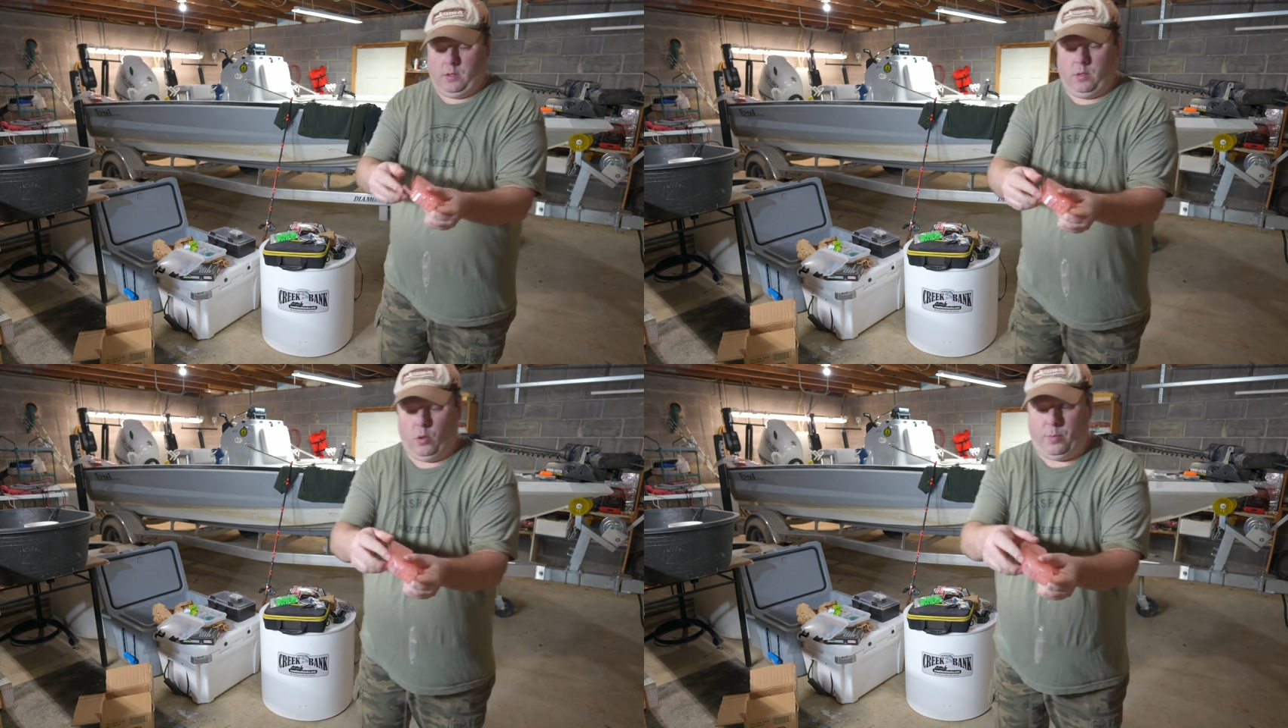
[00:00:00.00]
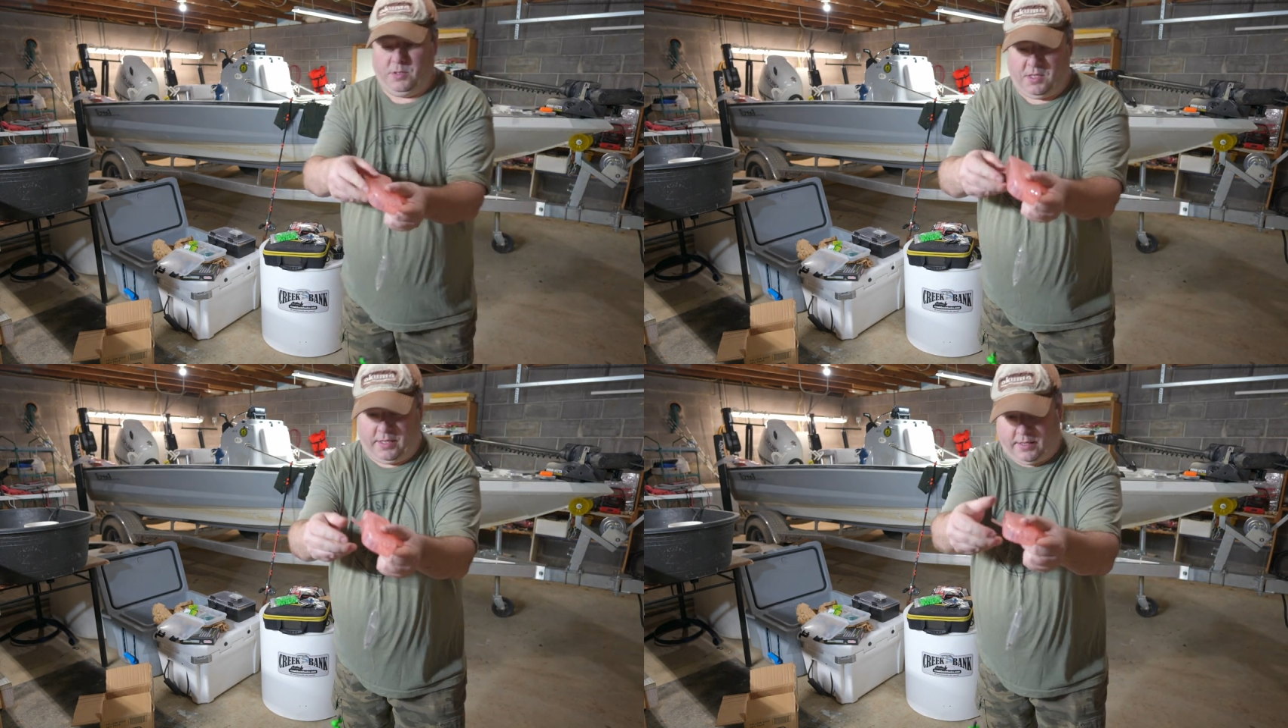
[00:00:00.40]

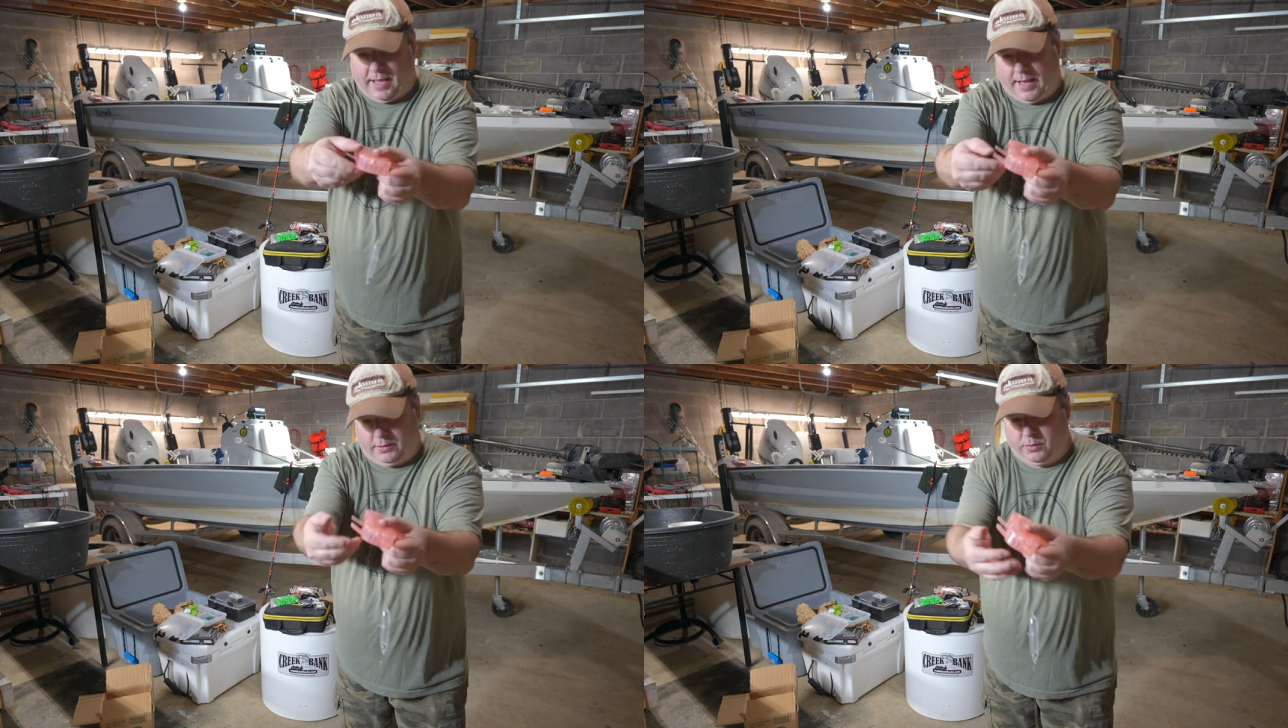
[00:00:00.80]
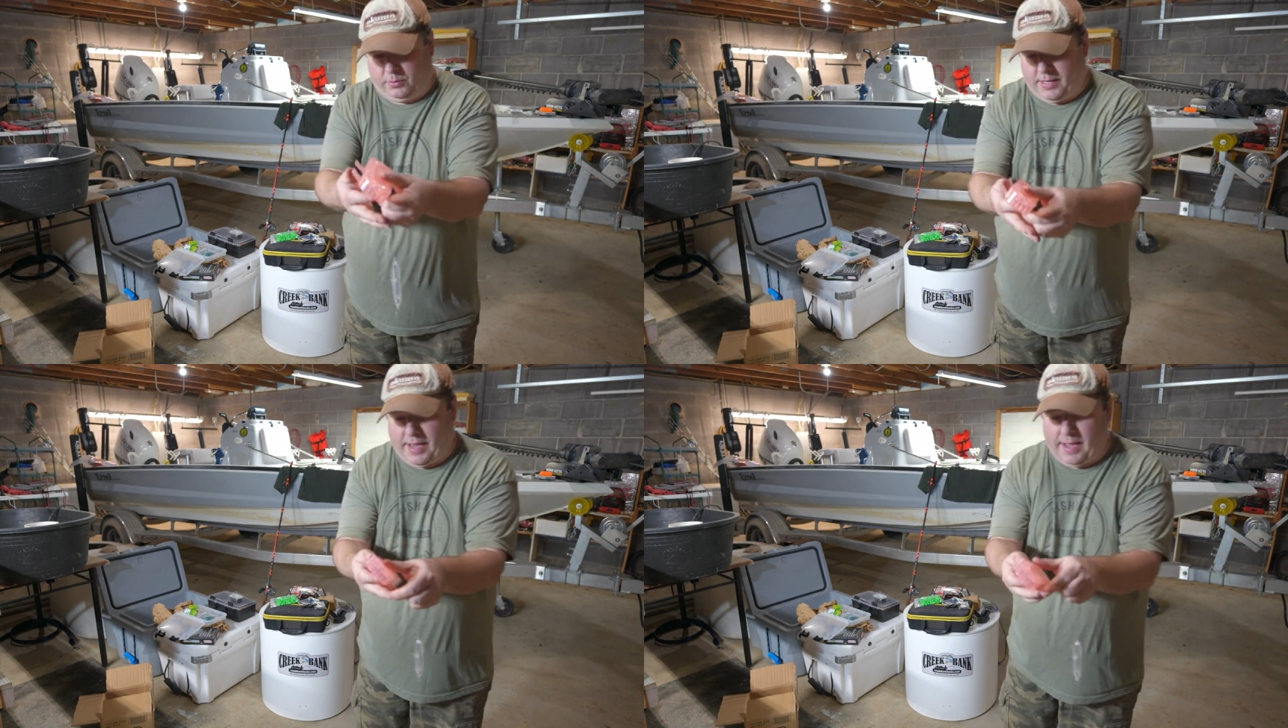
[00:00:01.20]
Opens like that, two
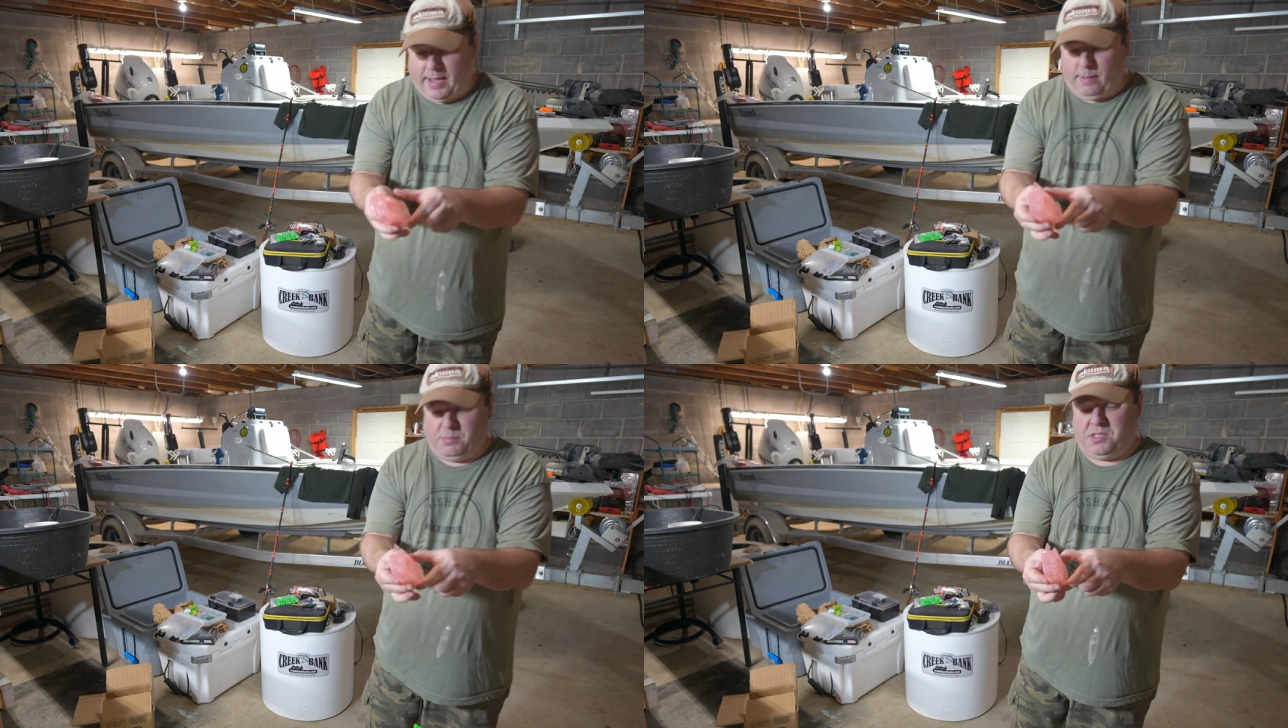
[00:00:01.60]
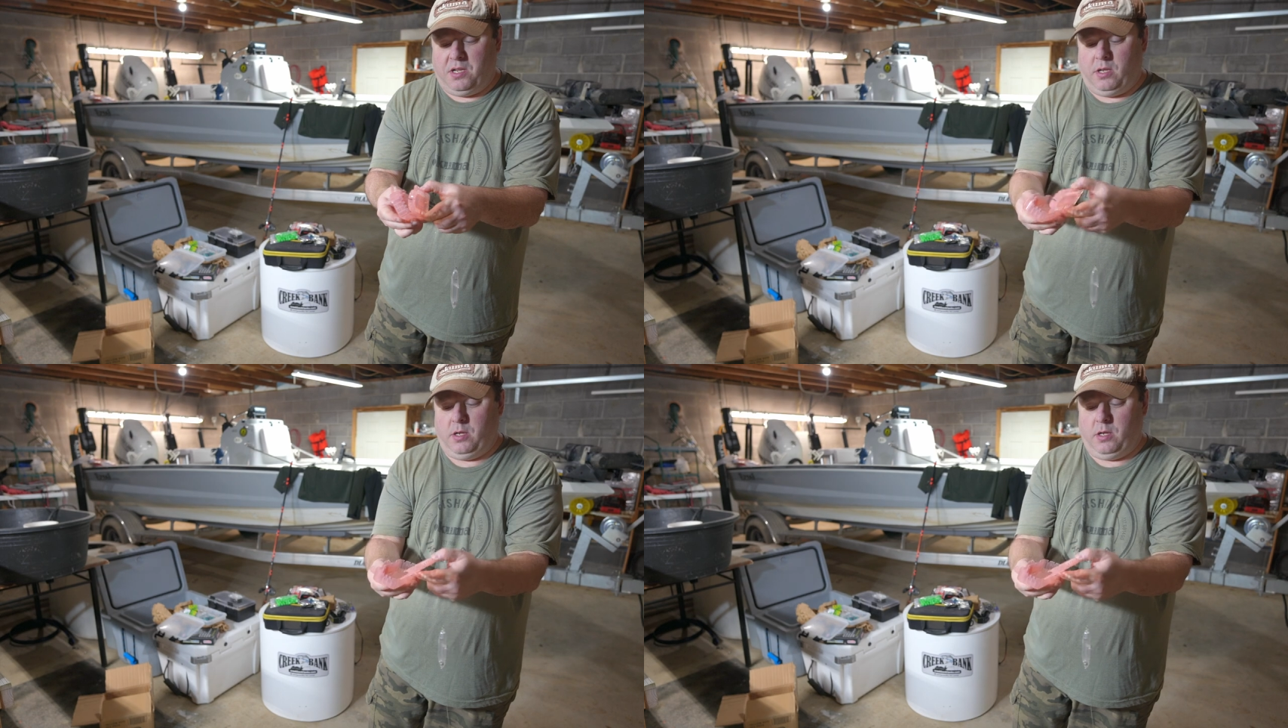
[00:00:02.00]
tabs,